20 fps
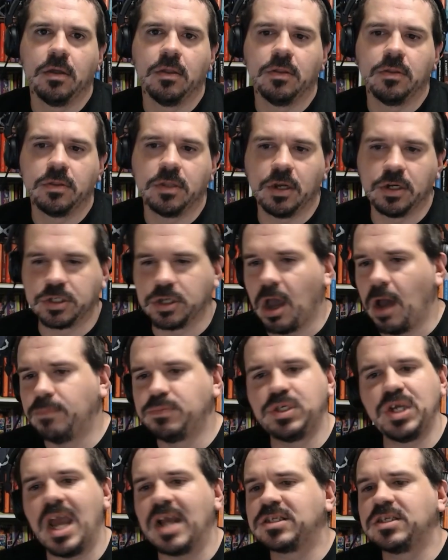there's
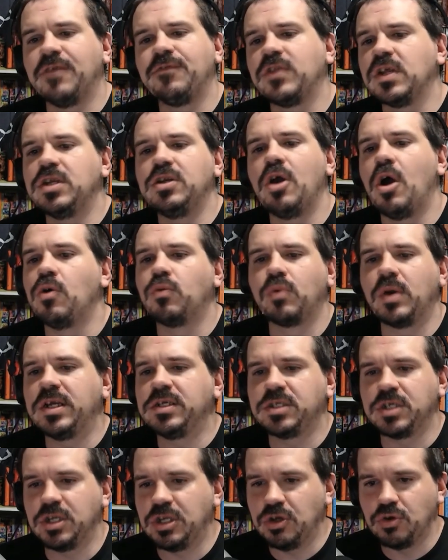objectively no
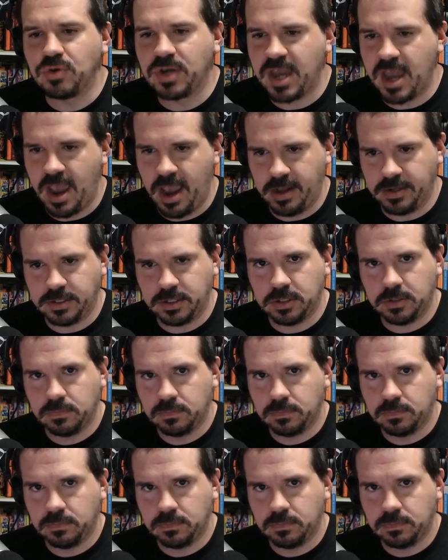reason you can't.